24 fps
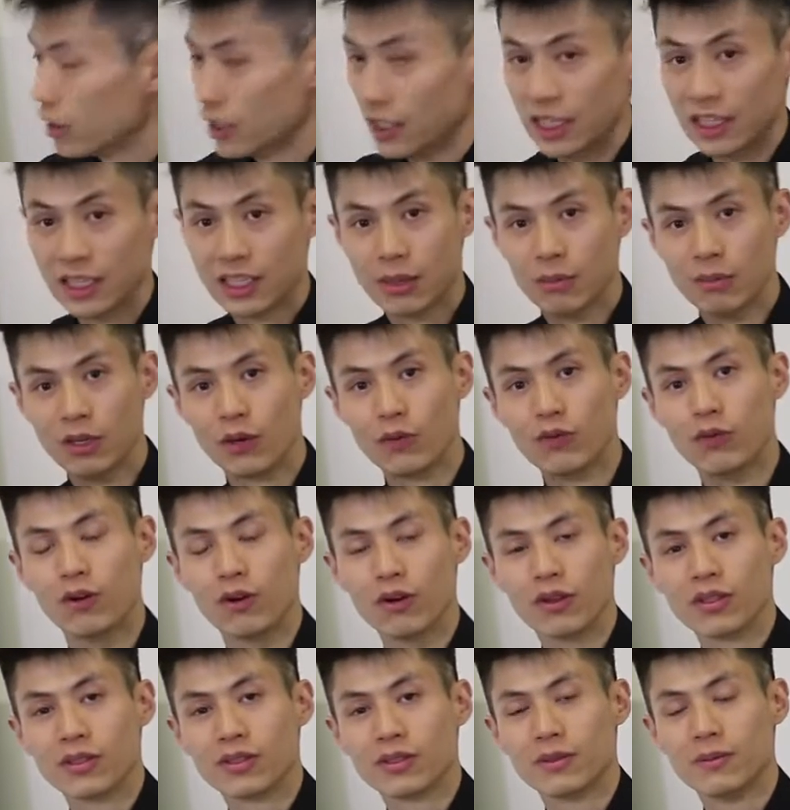the incoming
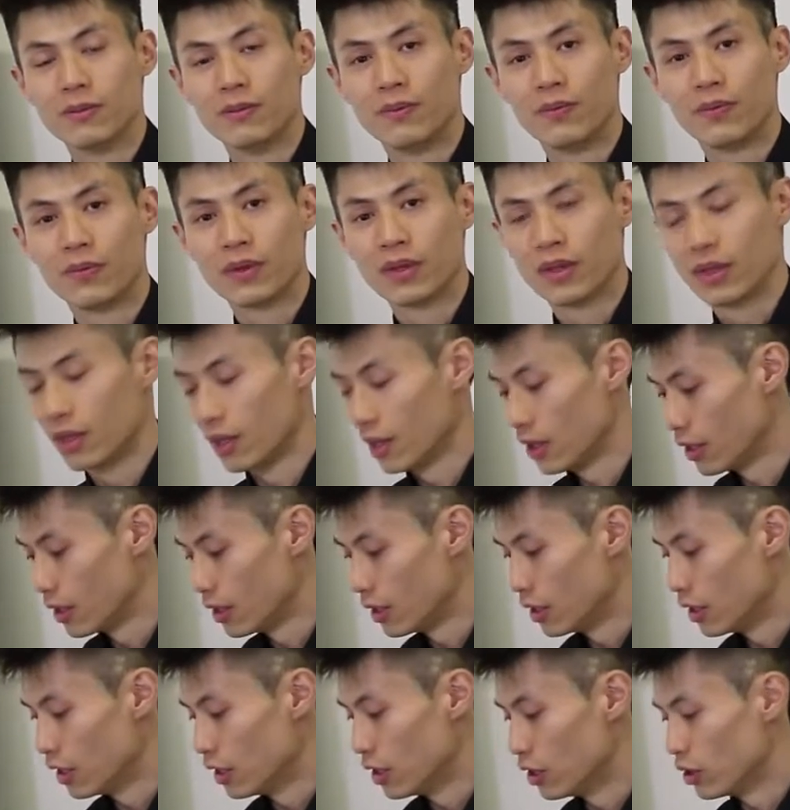force
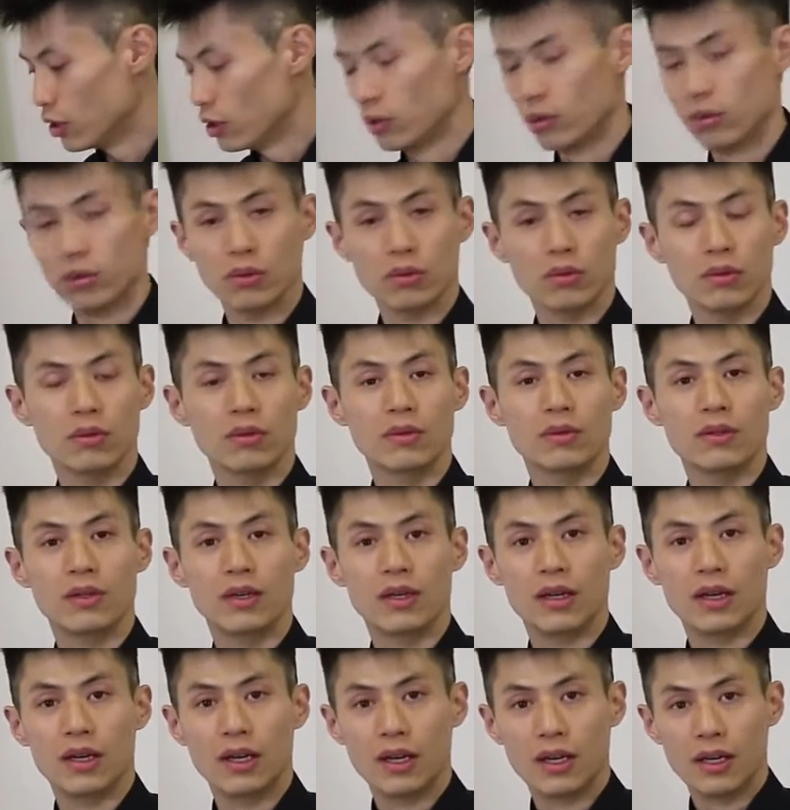to
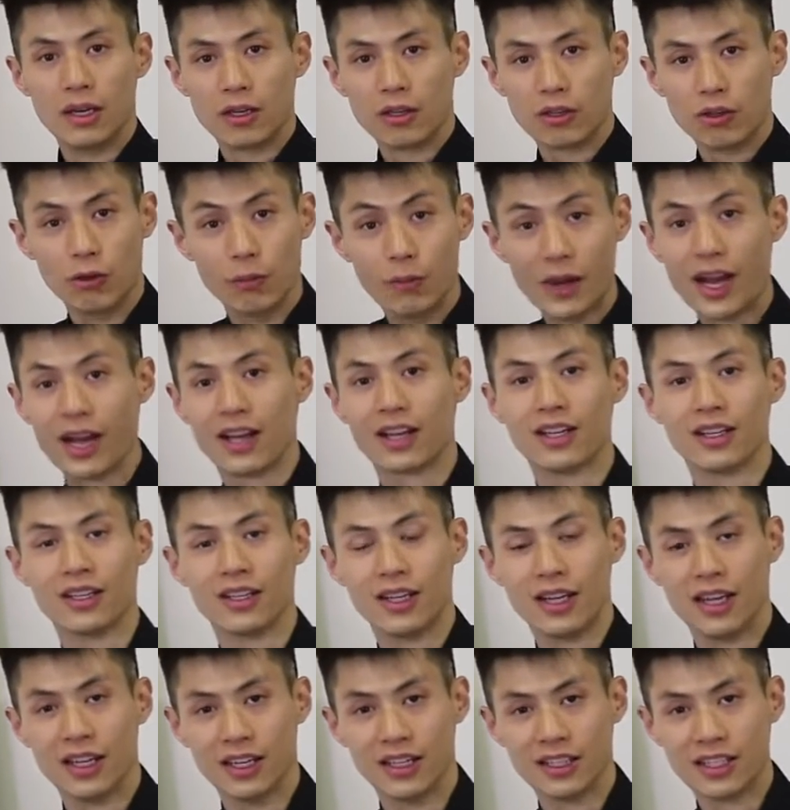go back
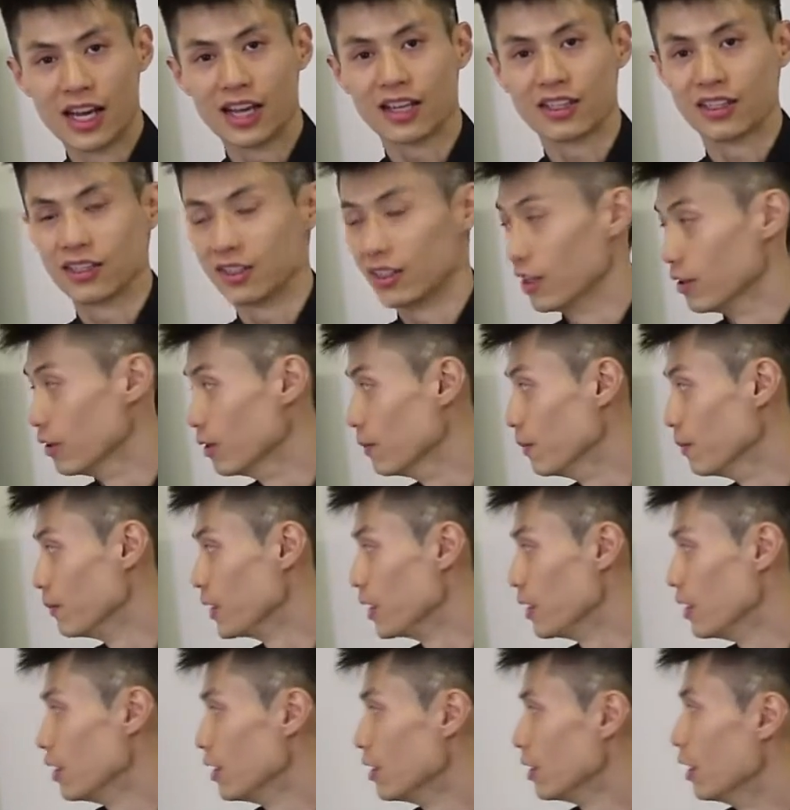and attack the center.
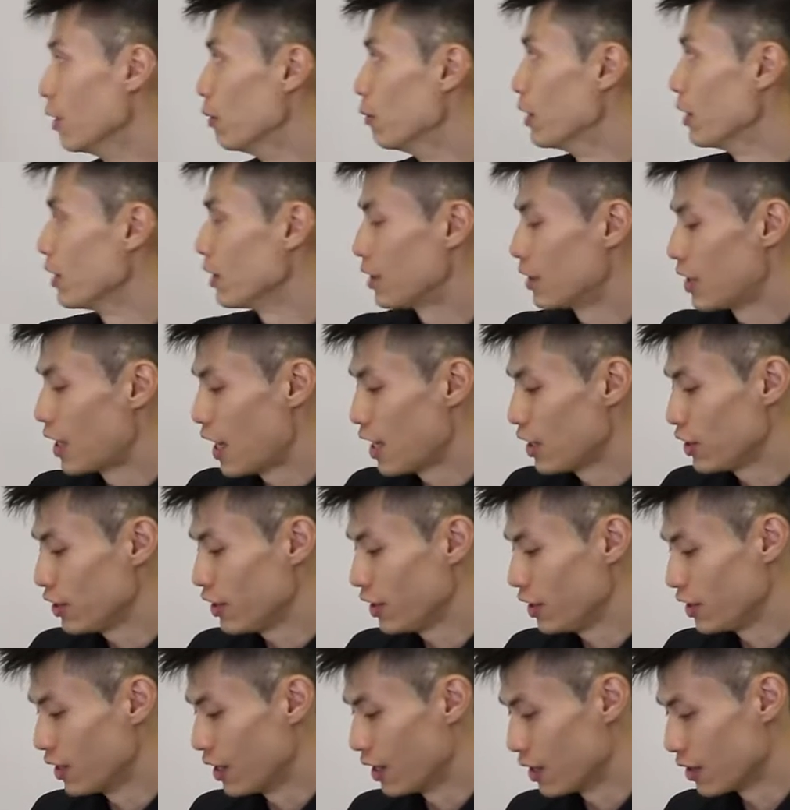Now what Tai
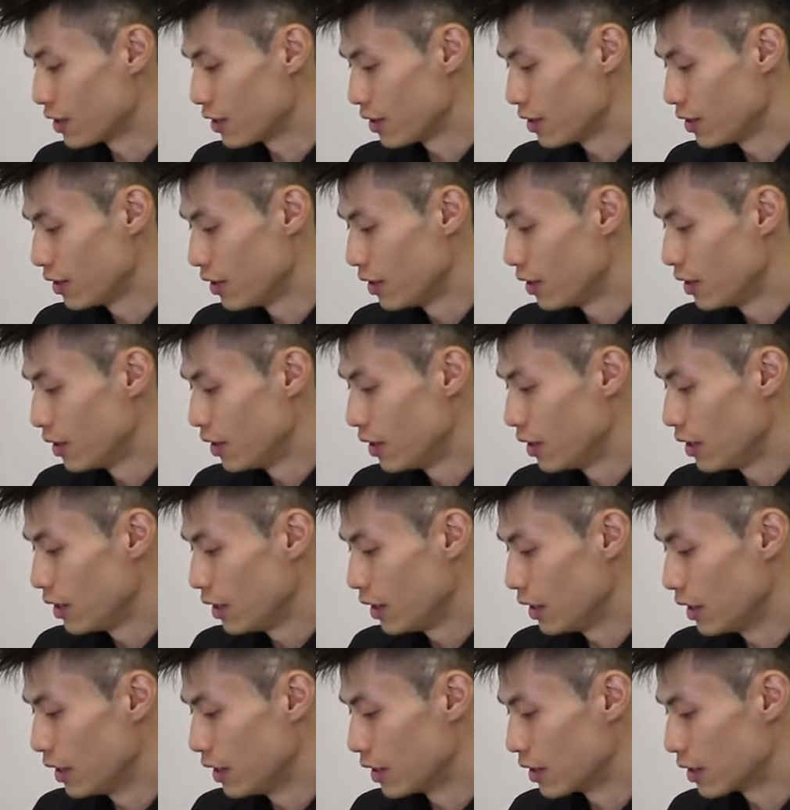Chi does
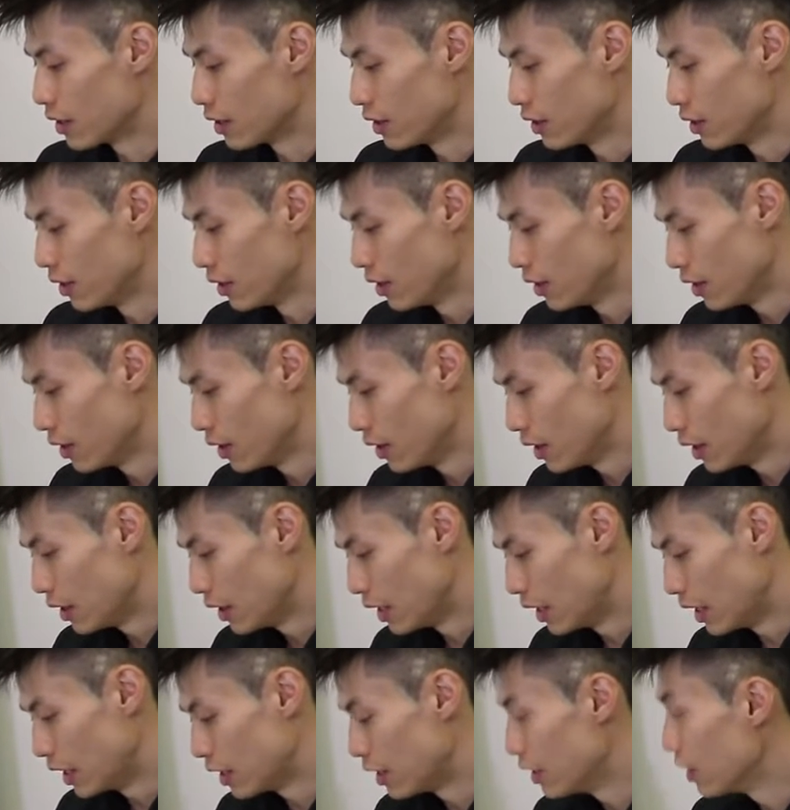is
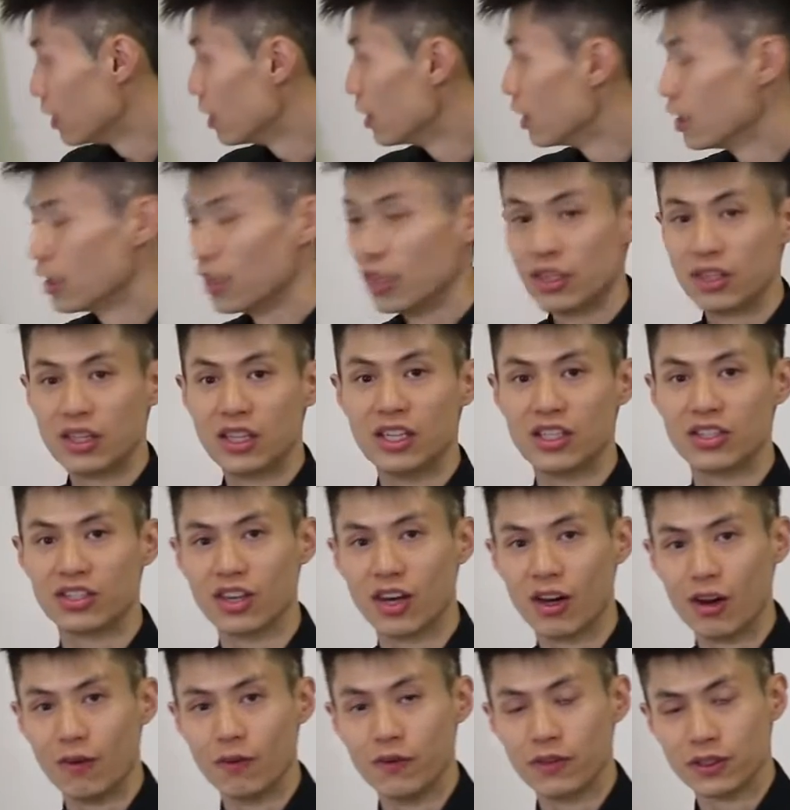it
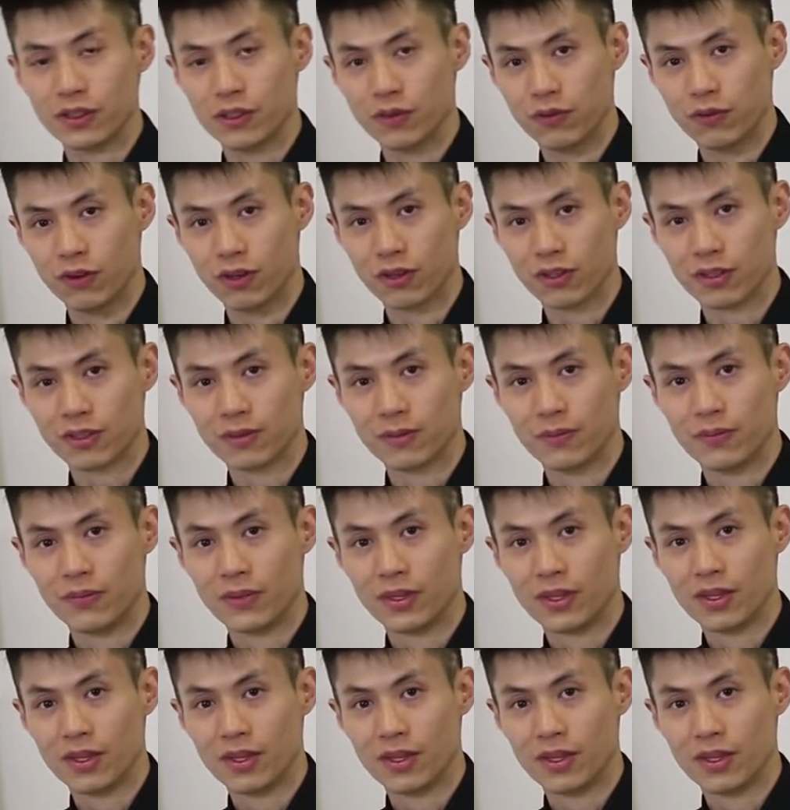dissolves the force.